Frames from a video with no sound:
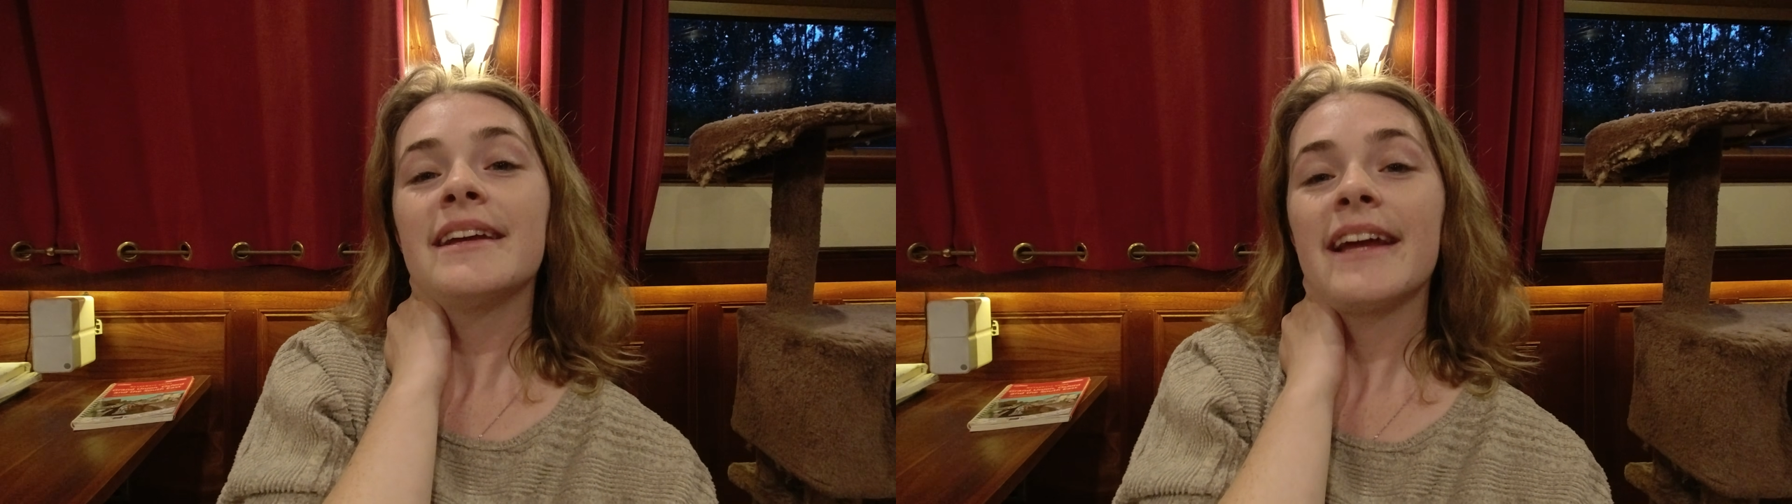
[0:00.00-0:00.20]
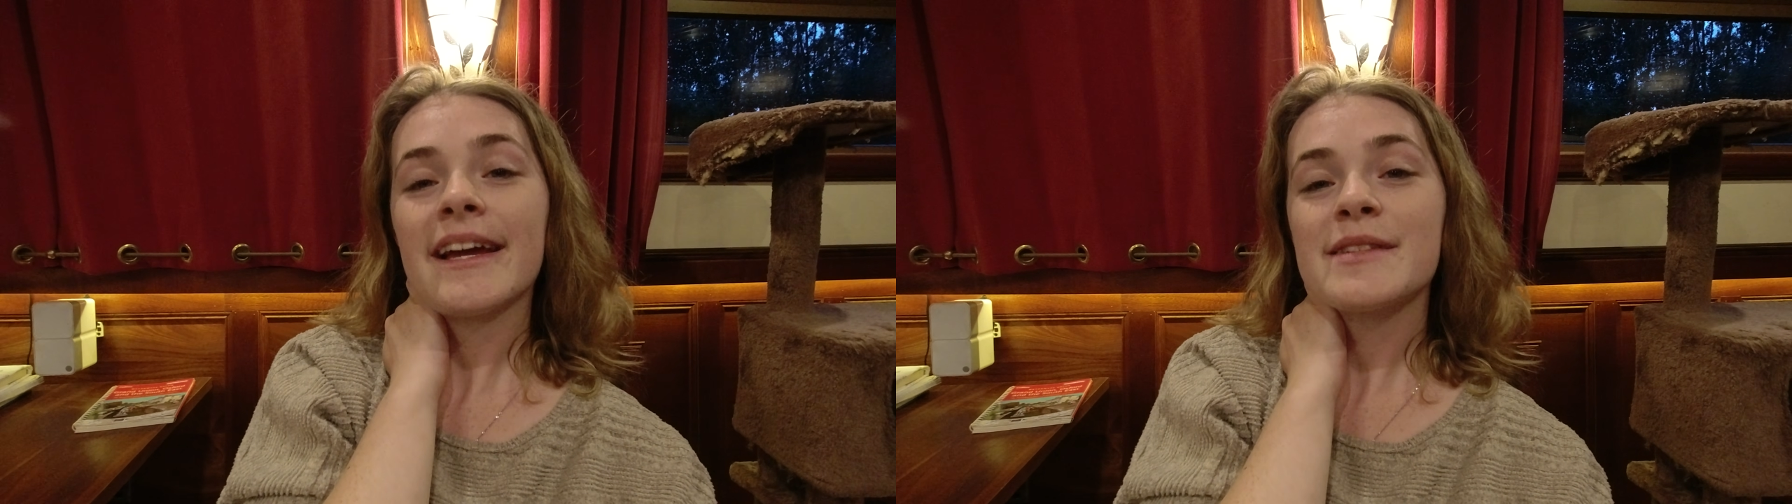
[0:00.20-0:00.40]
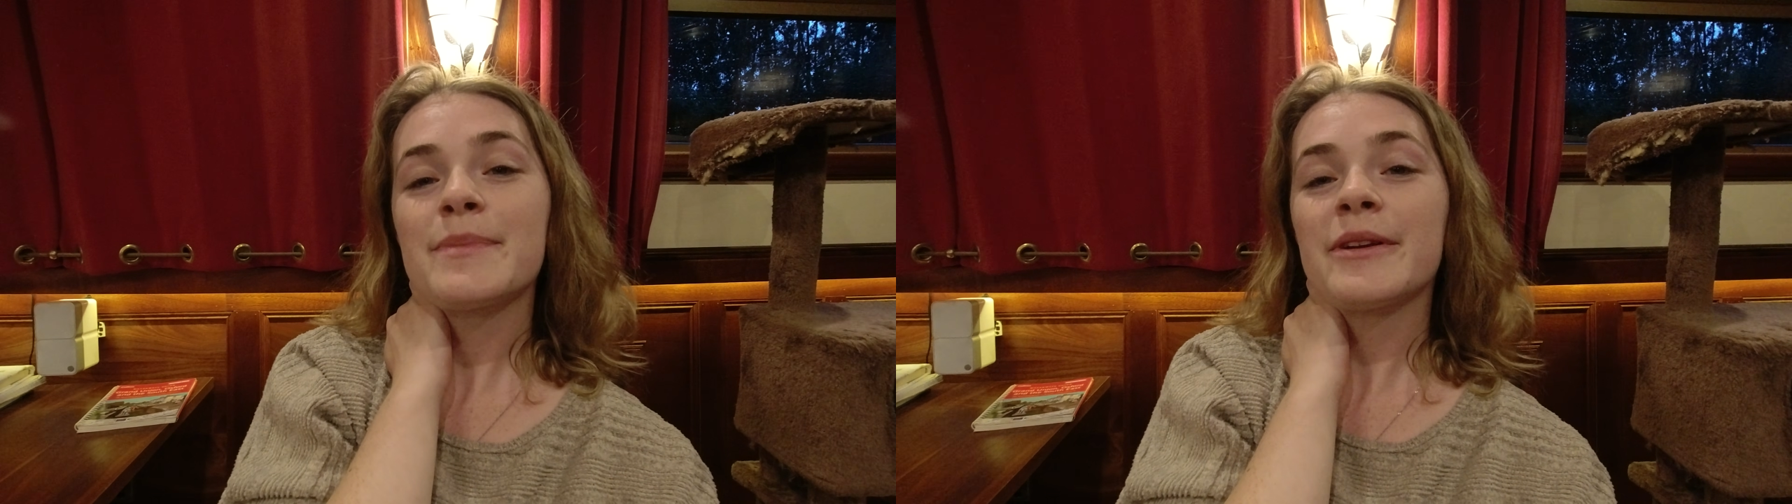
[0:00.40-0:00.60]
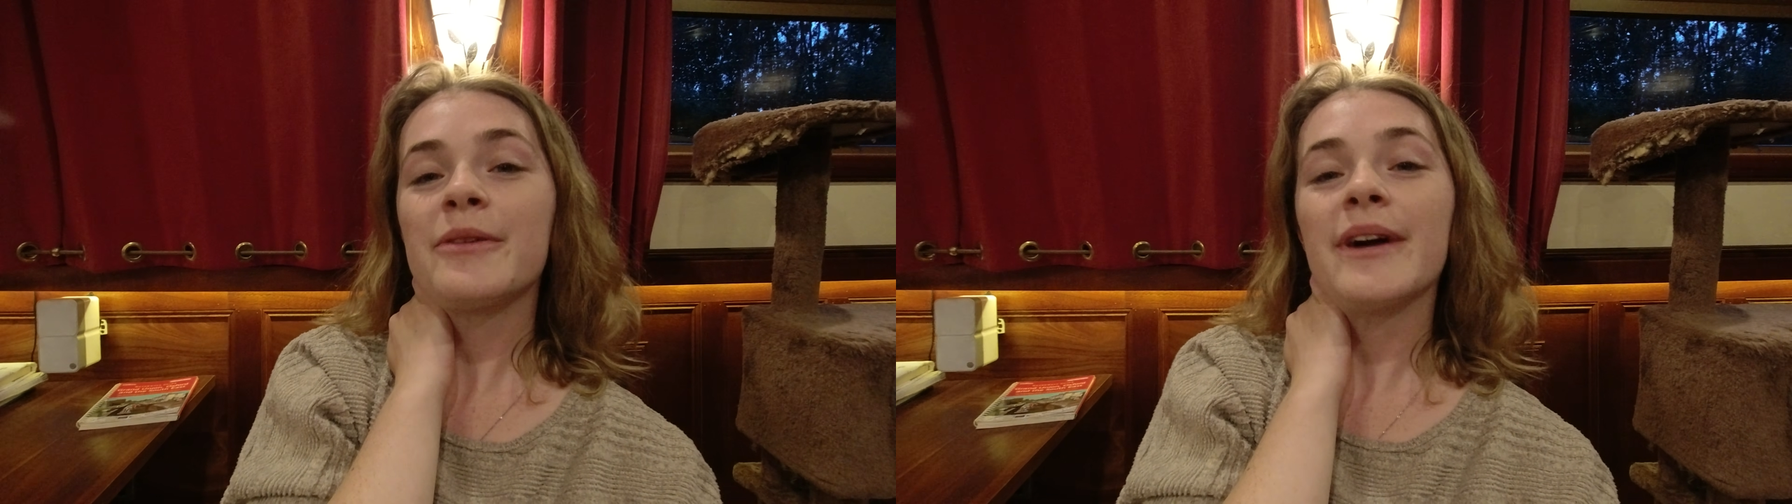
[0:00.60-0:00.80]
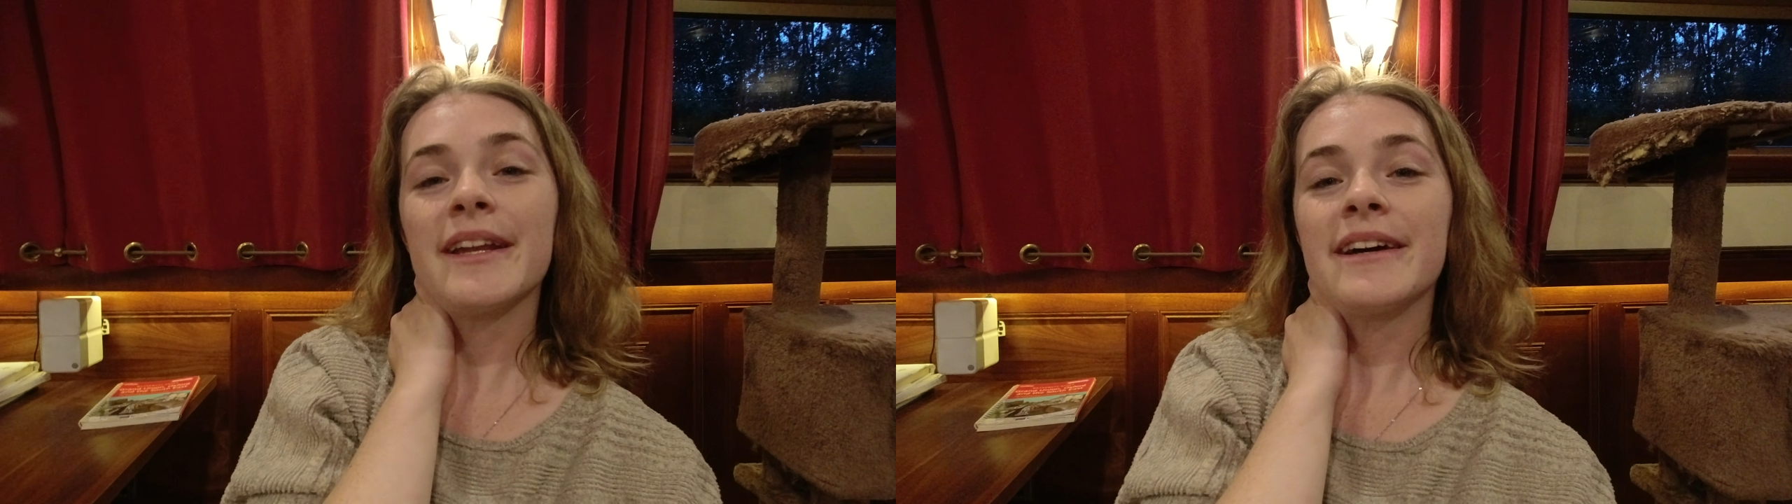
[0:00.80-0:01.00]
It has been
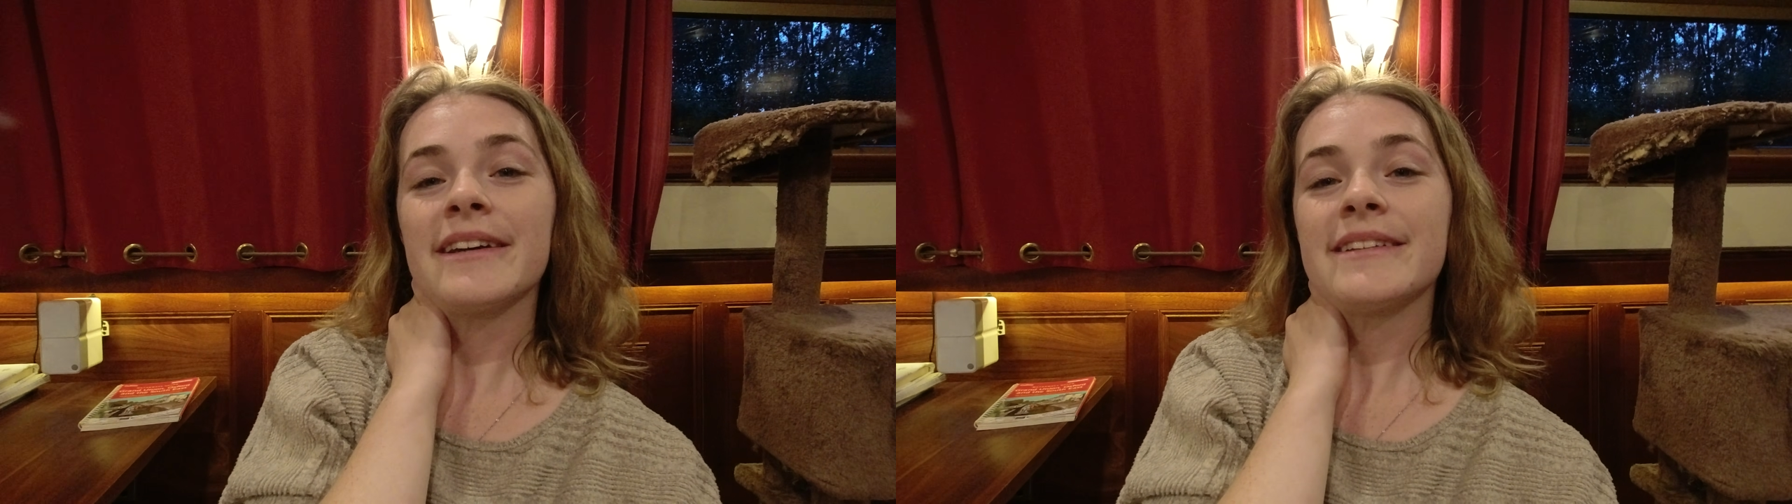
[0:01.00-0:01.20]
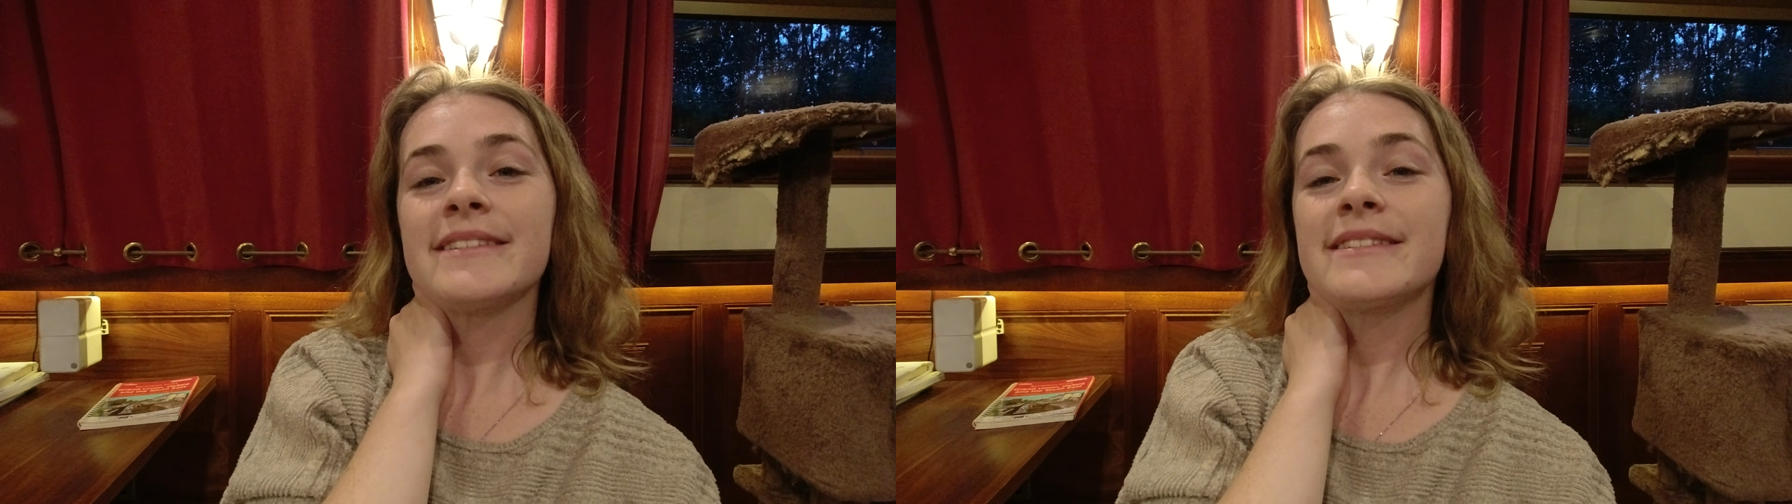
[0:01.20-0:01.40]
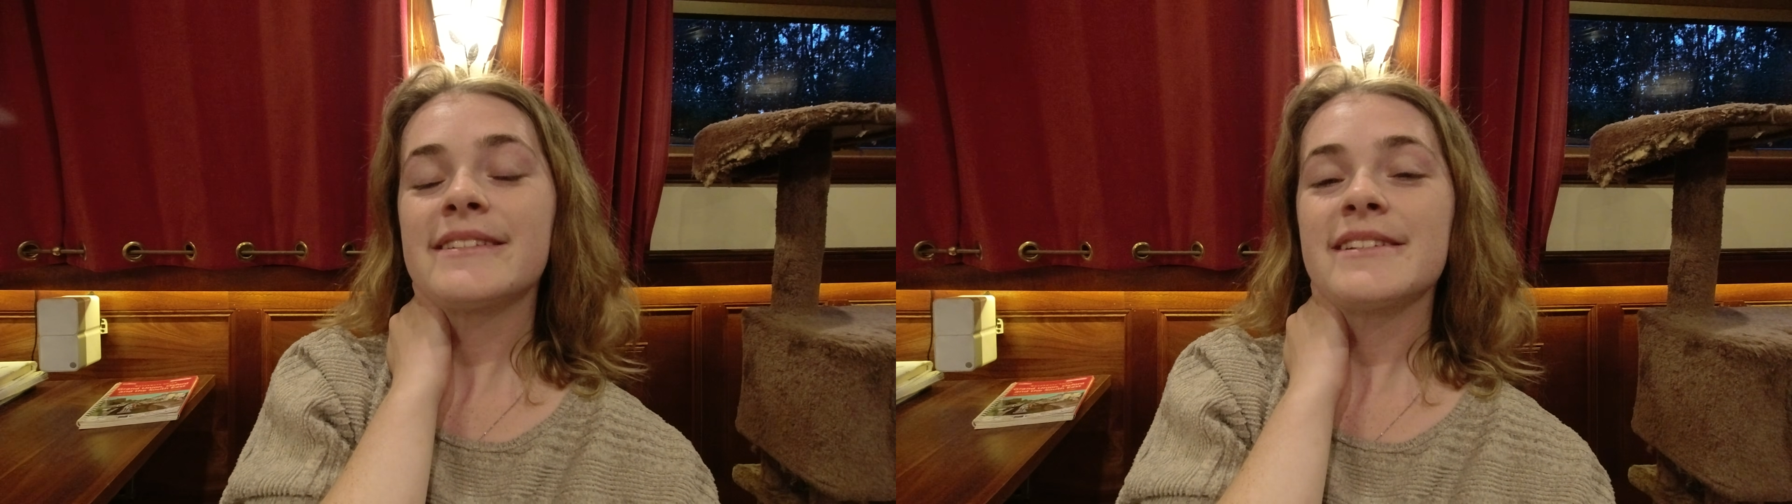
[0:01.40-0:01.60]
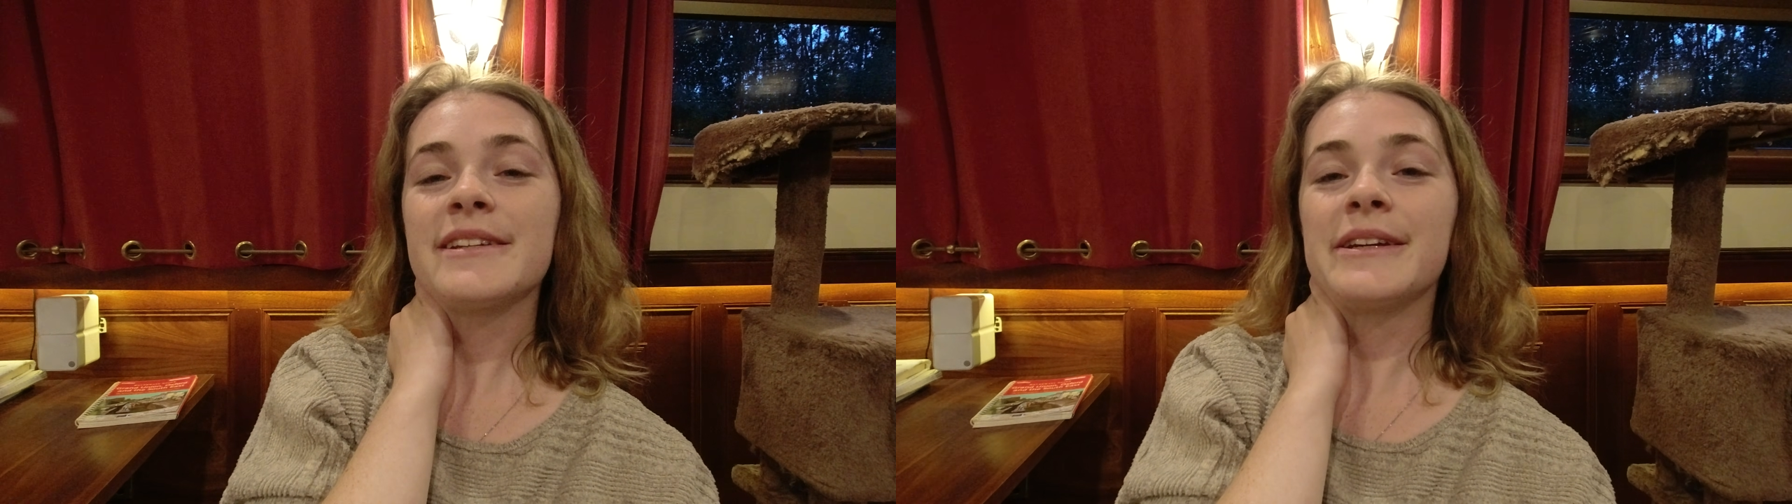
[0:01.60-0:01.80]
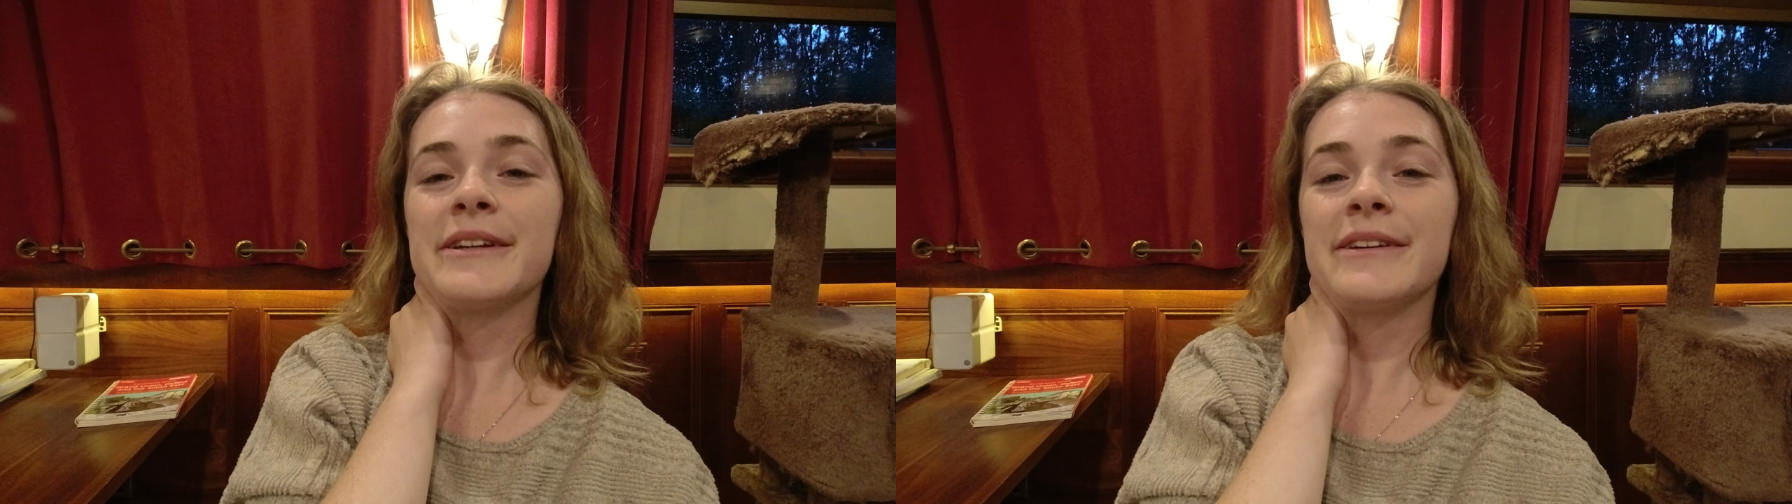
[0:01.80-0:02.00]
quite nice
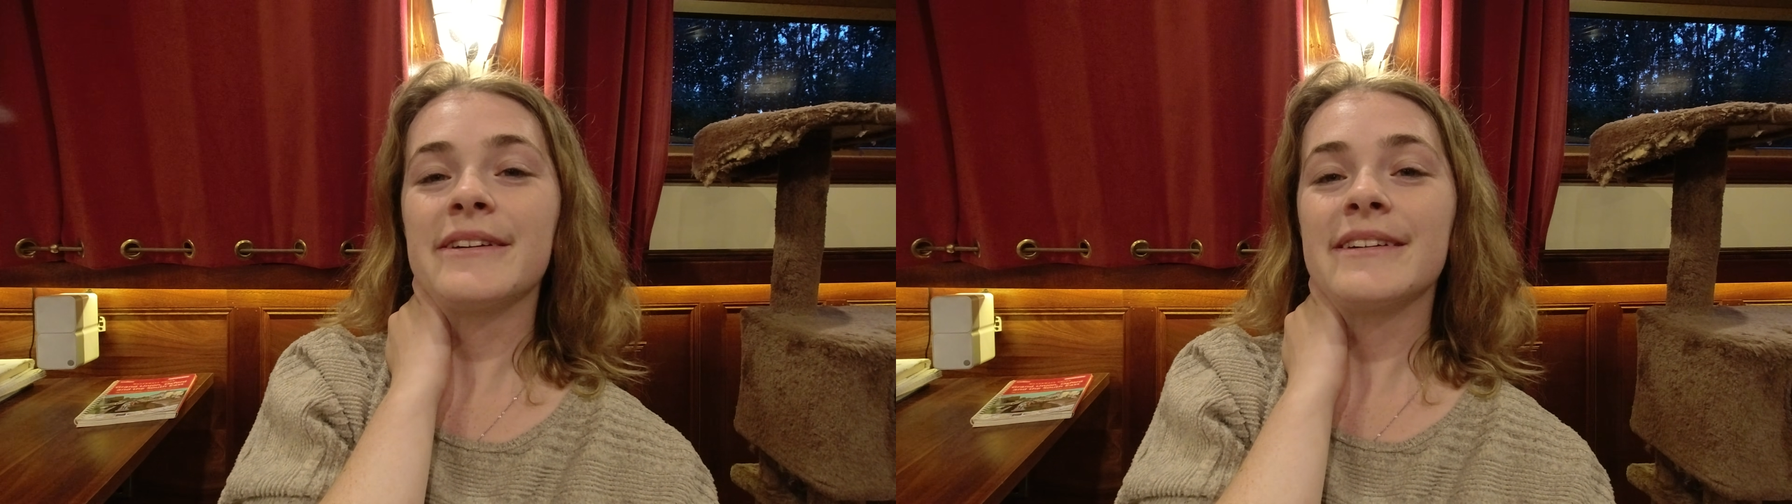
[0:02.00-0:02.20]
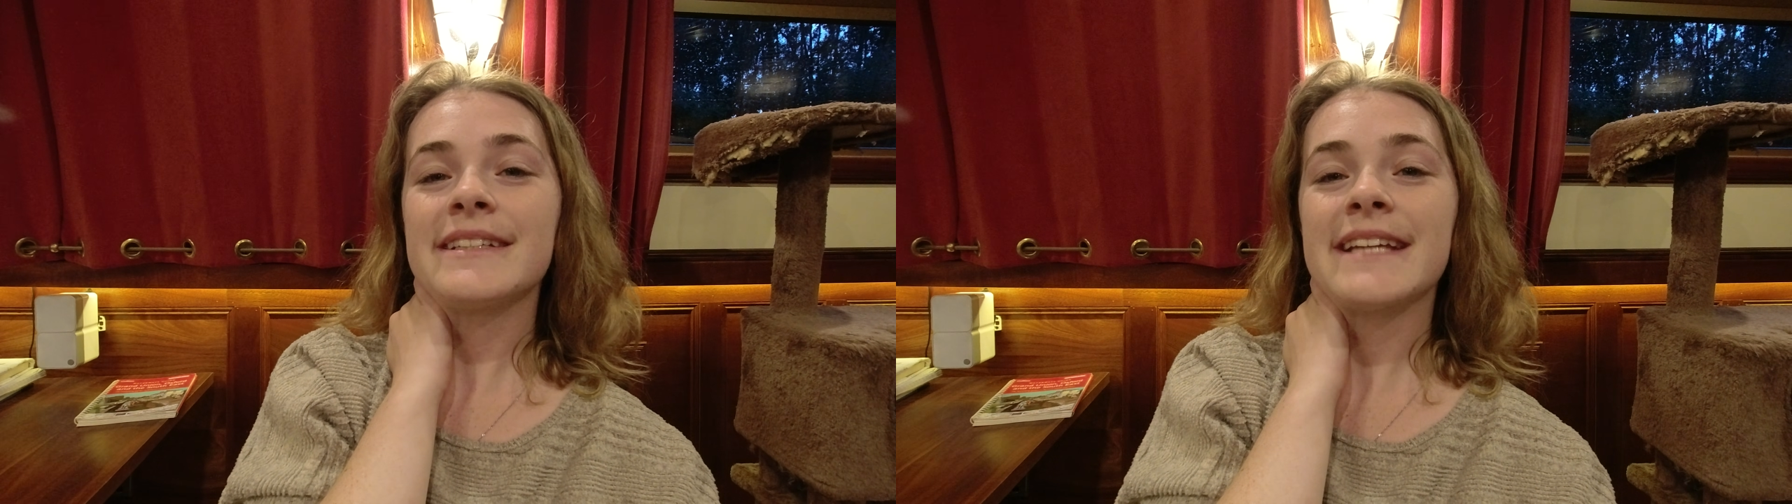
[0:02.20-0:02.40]
to